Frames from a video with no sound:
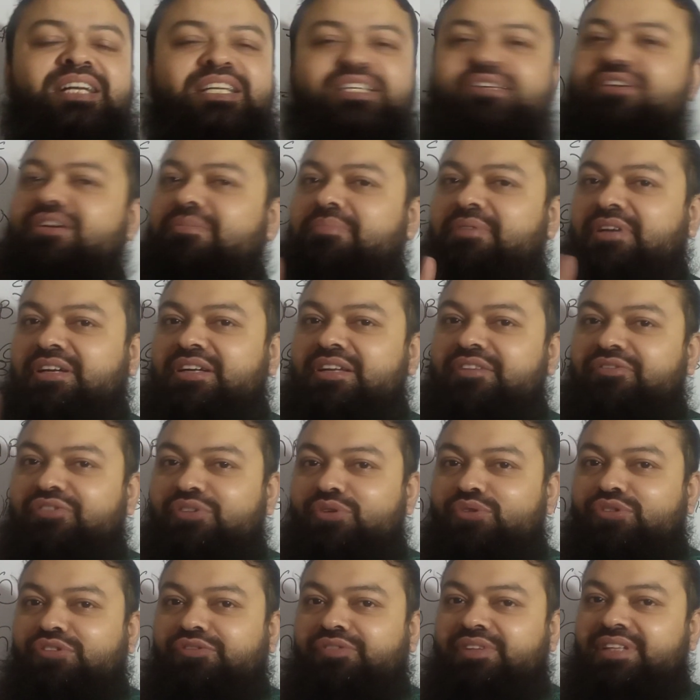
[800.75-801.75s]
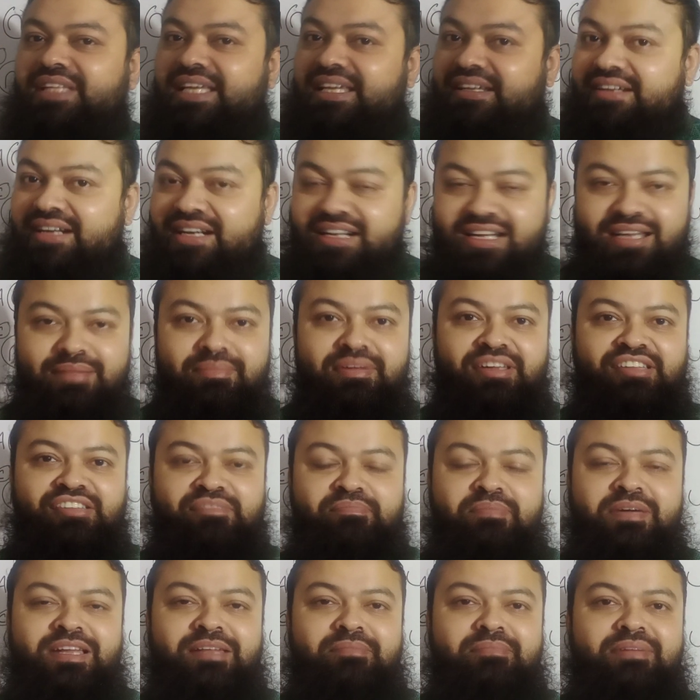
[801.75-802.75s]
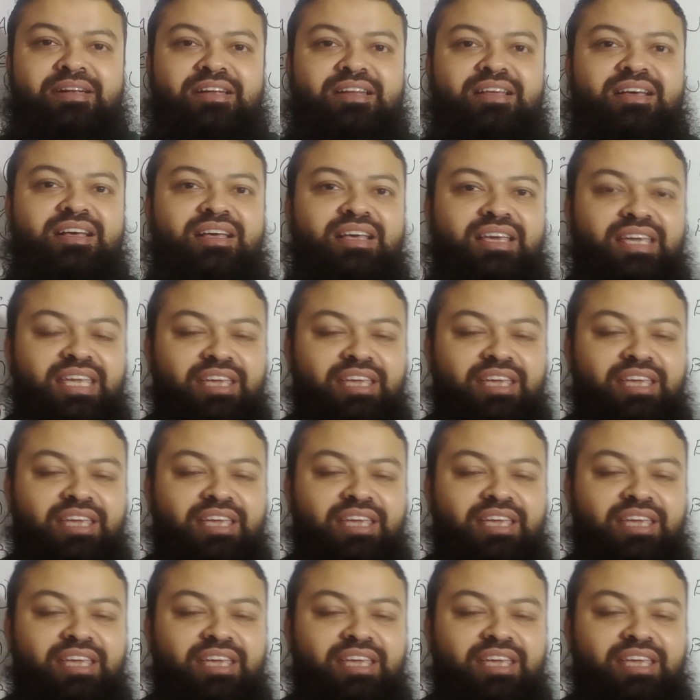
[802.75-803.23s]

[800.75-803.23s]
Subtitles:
Don't be confused with random experiment.